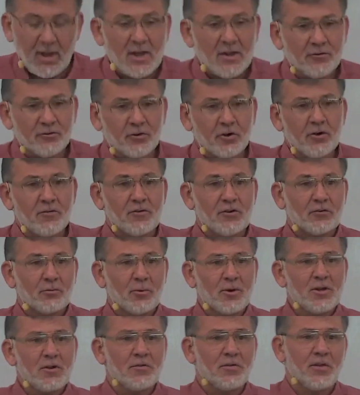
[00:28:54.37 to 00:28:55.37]
Servants,
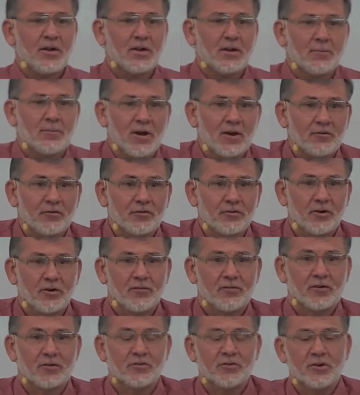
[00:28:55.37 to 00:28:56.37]
what do you think about
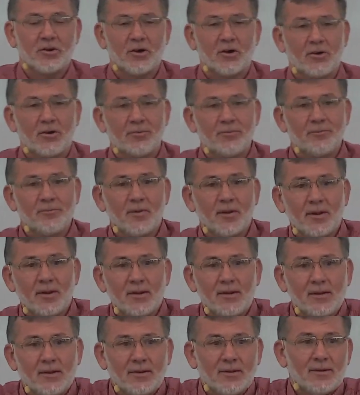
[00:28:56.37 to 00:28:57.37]
servants? You know,
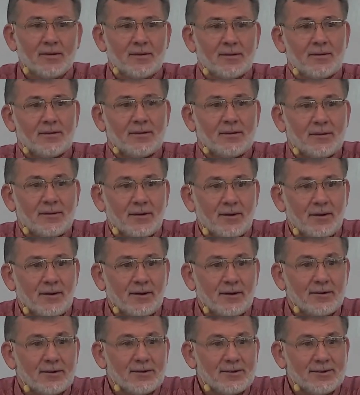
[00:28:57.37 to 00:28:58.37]

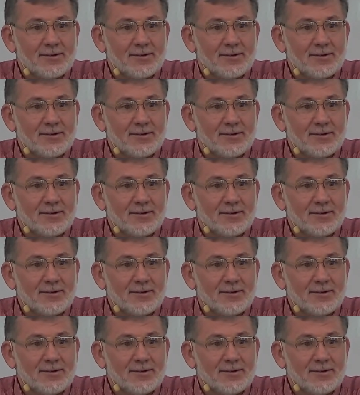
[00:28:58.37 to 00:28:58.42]
uh,